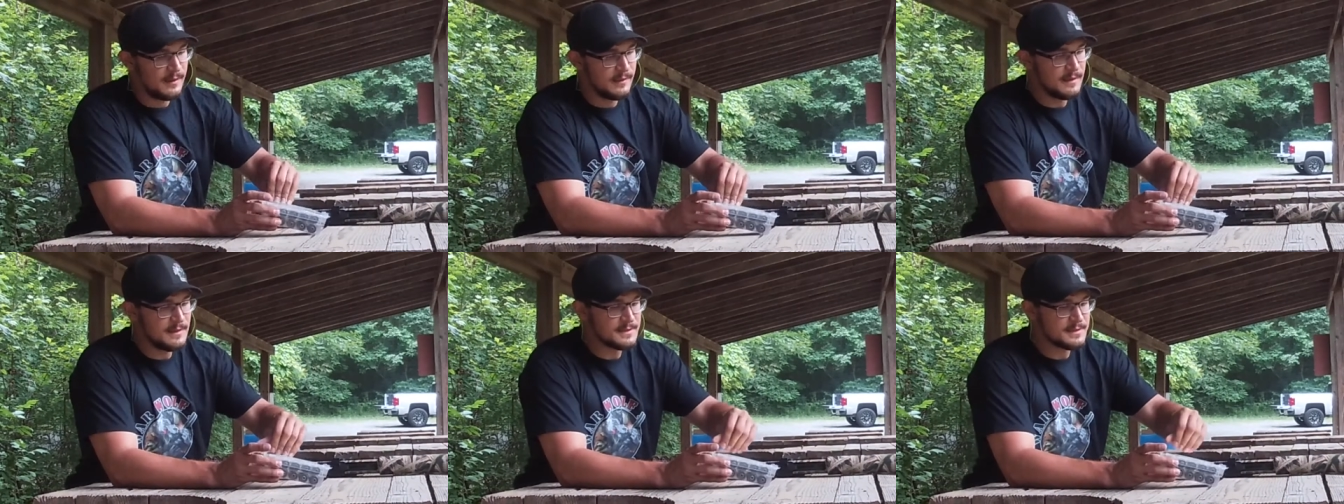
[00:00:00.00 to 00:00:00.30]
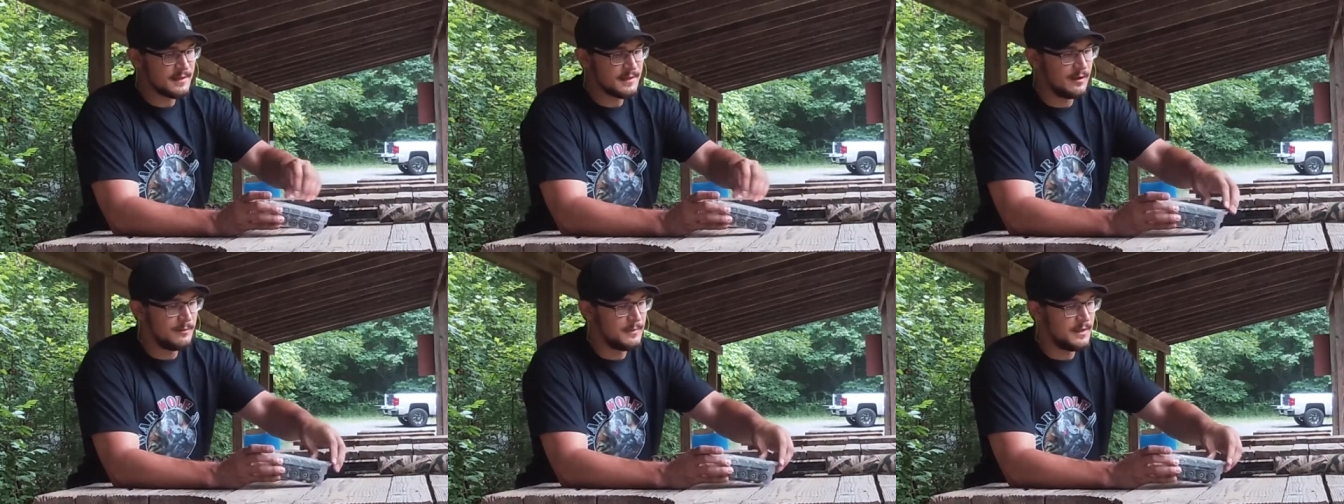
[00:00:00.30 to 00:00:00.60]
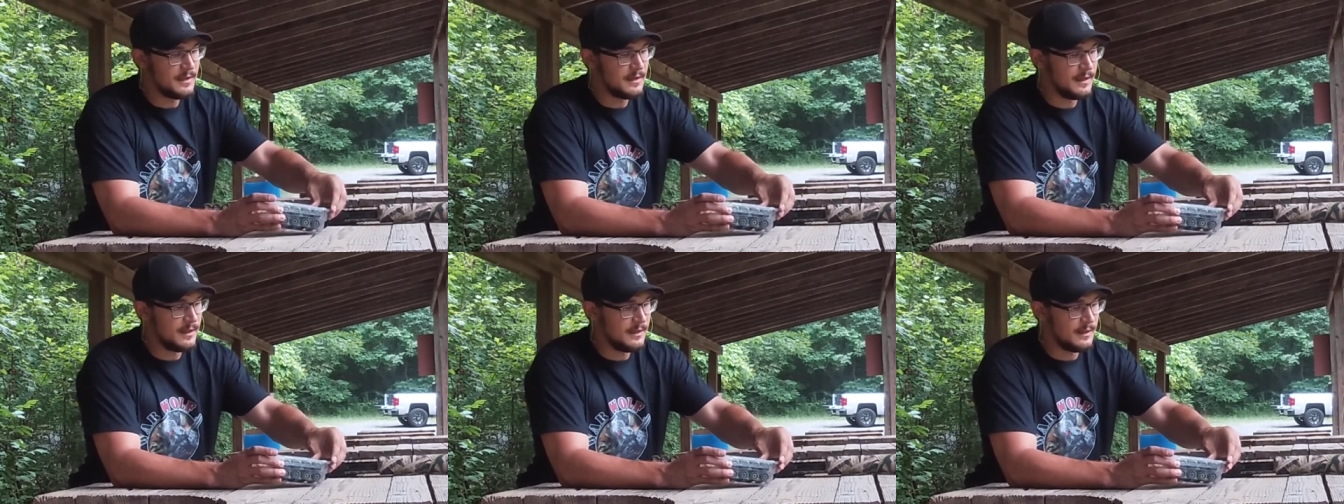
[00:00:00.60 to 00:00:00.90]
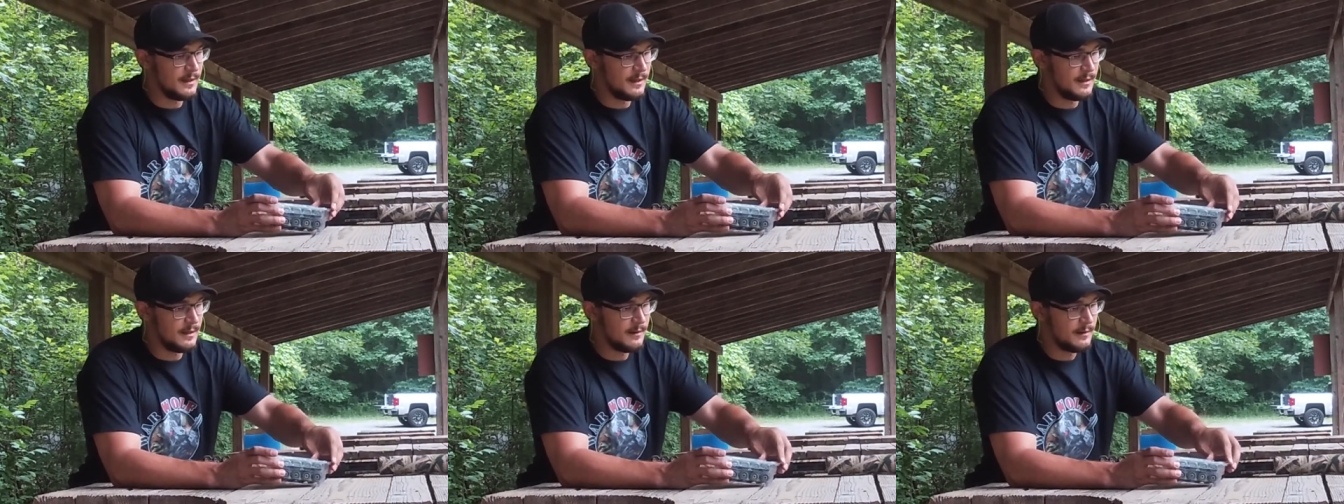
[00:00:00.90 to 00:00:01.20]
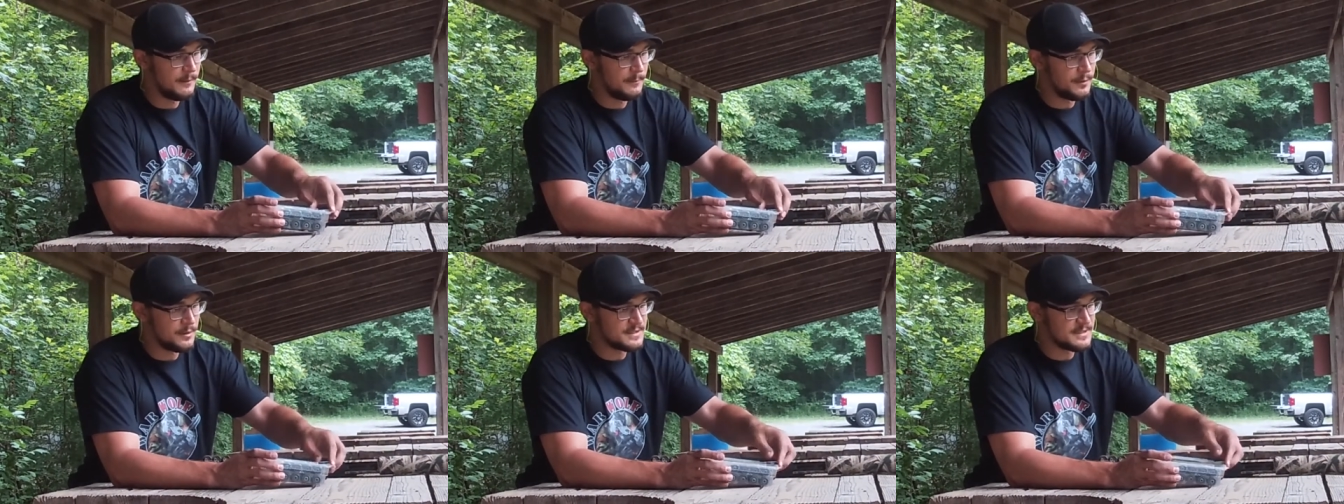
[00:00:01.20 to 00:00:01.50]
these come in a uh,
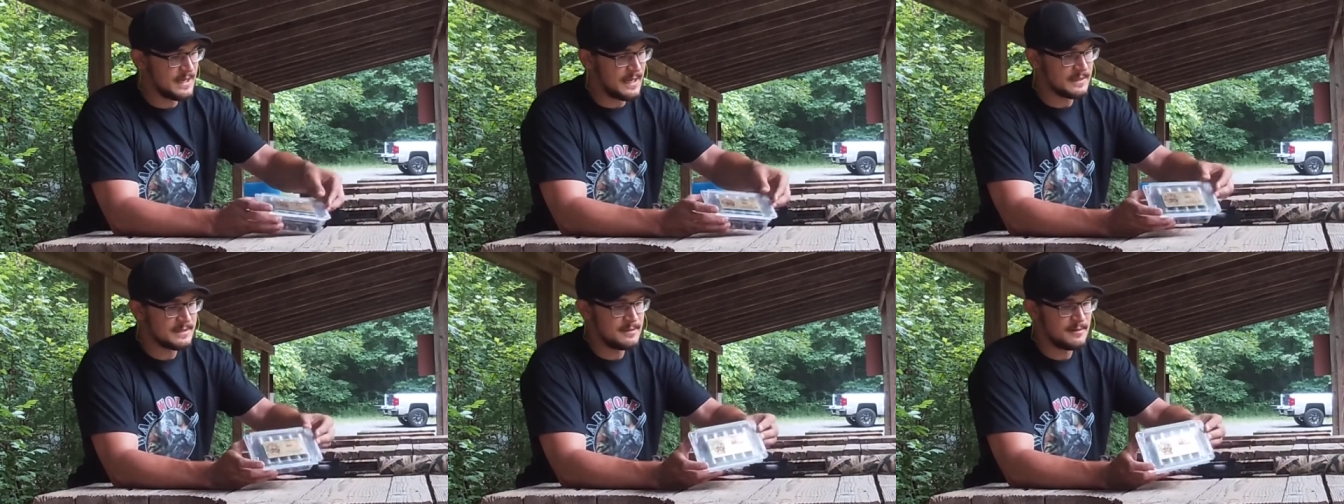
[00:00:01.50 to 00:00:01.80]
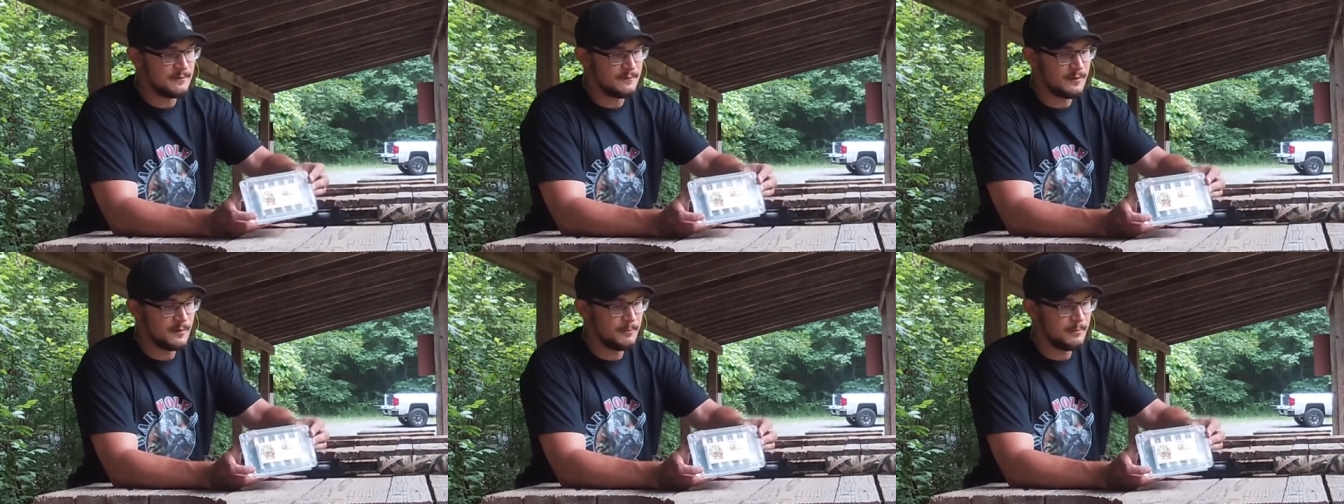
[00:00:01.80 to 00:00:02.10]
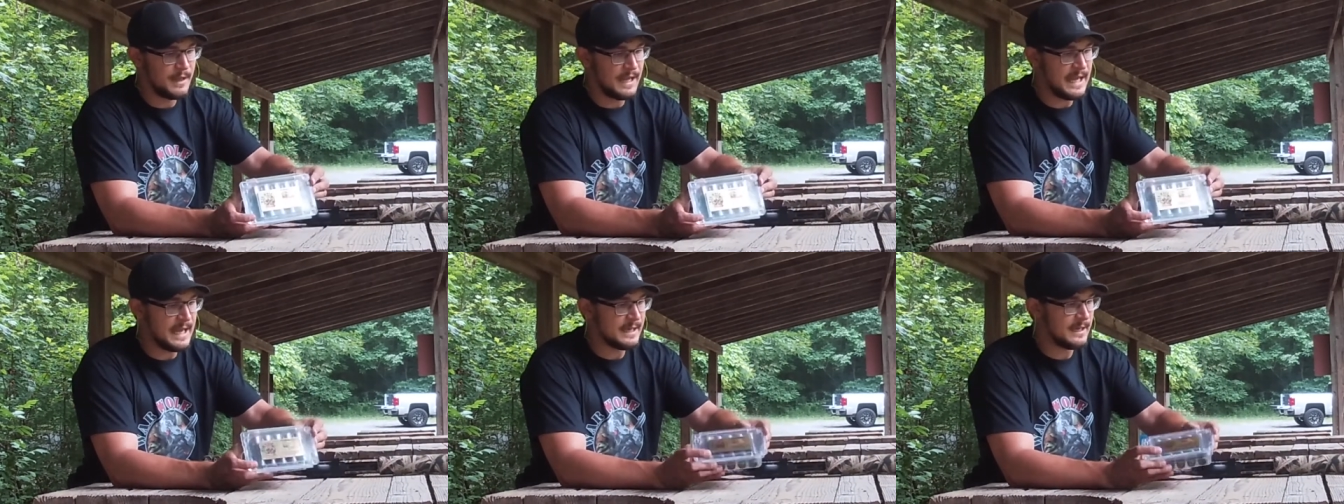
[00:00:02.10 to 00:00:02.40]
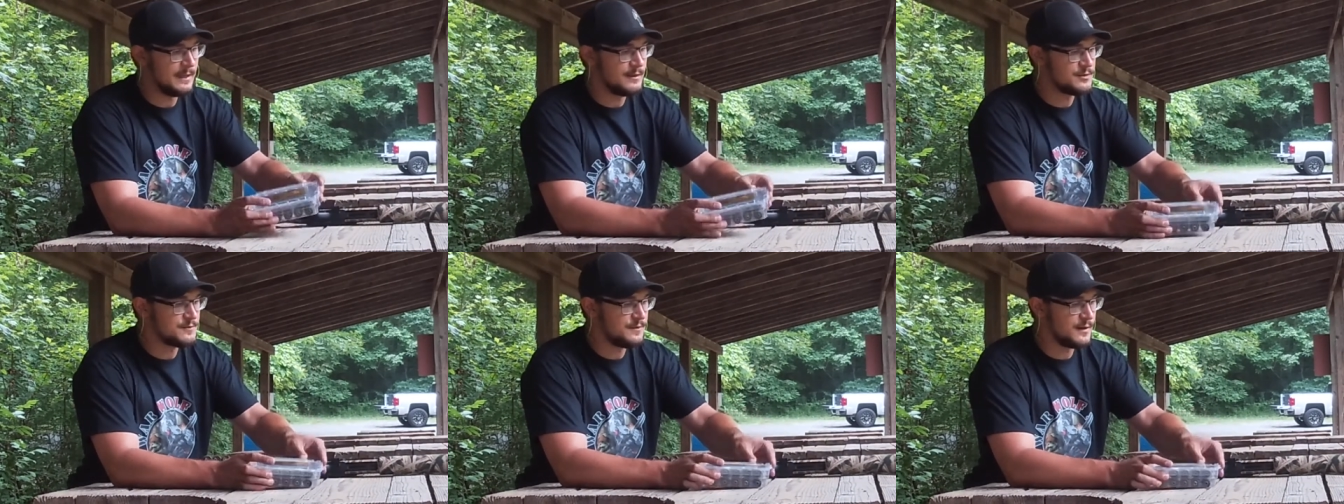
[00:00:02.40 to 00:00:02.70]
protective package,